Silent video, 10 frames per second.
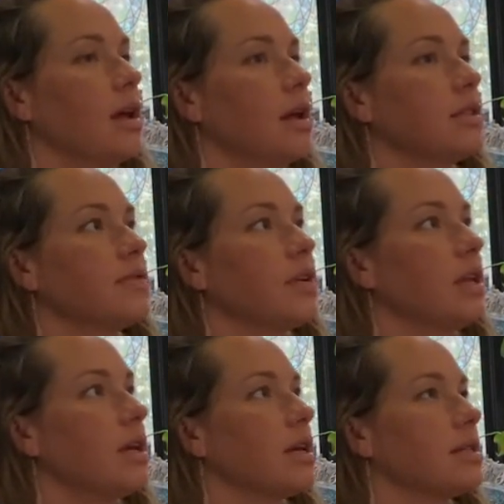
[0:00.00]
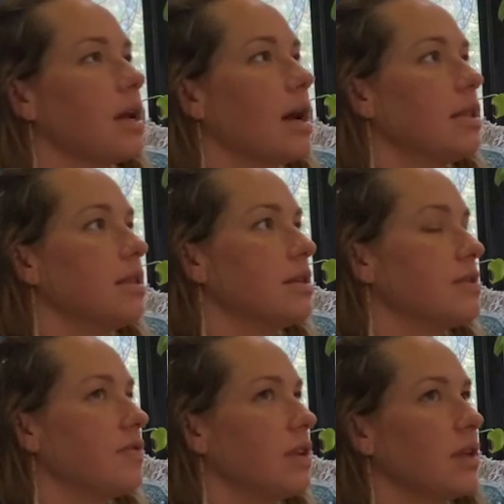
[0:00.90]
it's funny because I had this
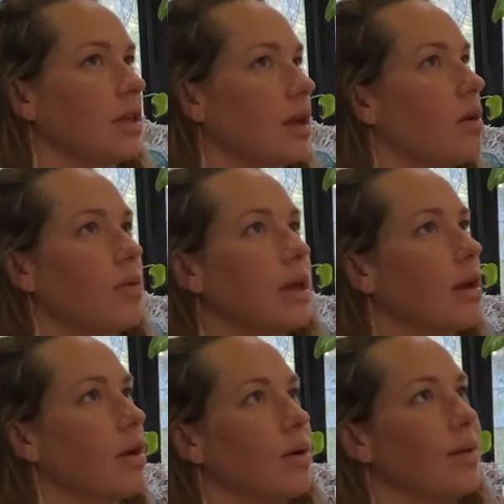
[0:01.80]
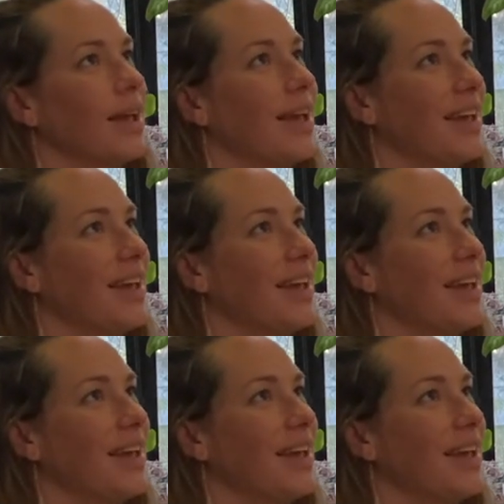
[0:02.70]
feeling like a week ago, like